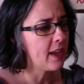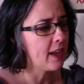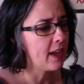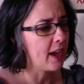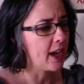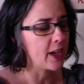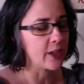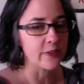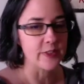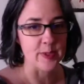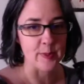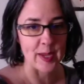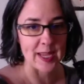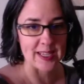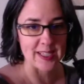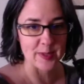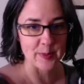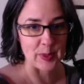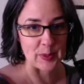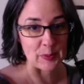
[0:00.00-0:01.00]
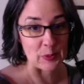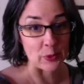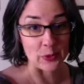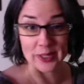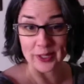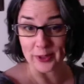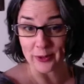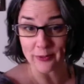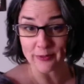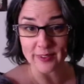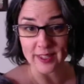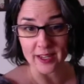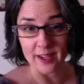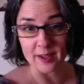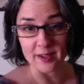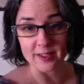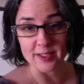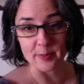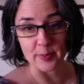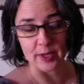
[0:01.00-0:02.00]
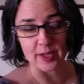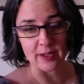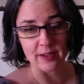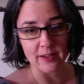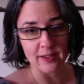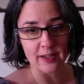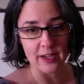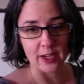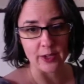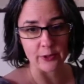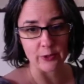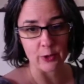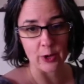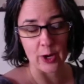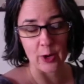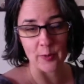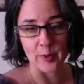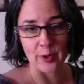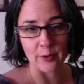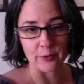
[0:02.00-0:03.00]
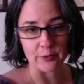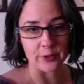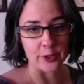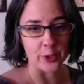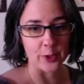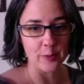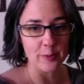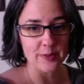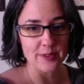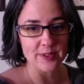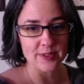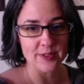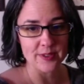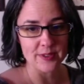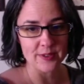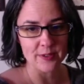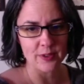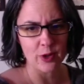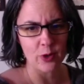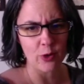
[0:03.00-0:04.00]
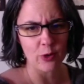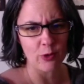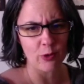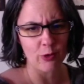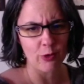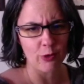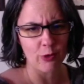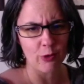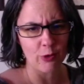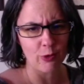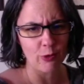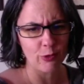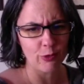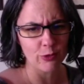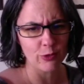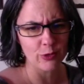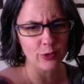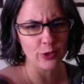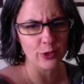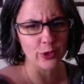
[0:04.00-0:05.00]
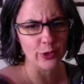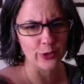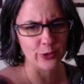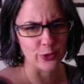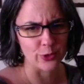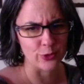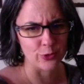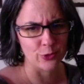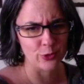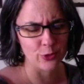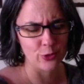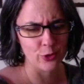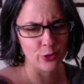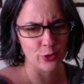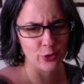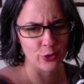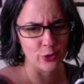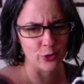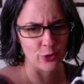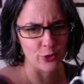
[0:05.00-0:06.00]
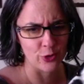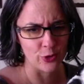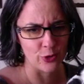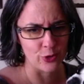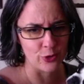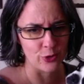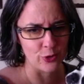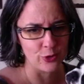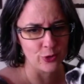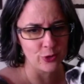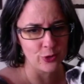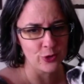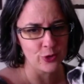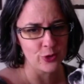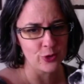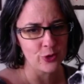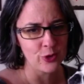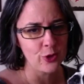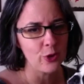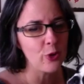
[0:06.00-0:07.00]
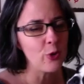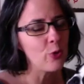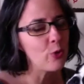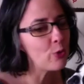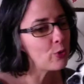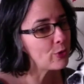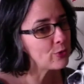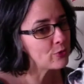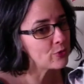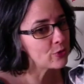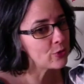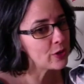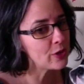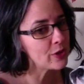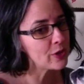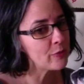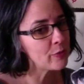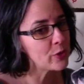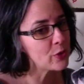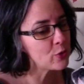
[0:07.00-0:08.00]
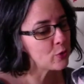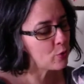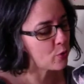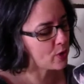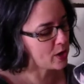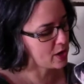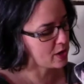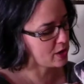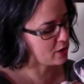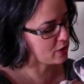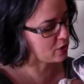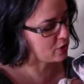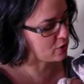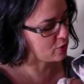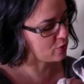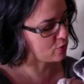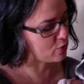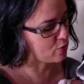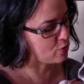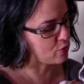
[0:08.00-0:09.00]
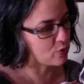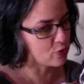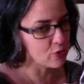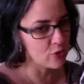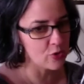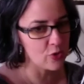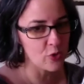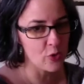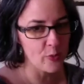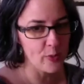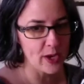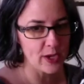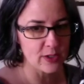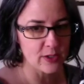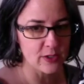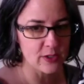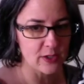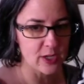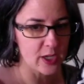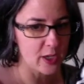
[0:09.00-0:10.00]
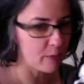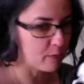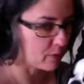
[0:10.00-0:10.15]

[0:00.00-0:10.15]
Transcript: out of some handspun merino that I spun out of Crown Mountain Farms. Oh, look at this girl. Oh, sorry, I didn't mean to wake you. You go back to sleep.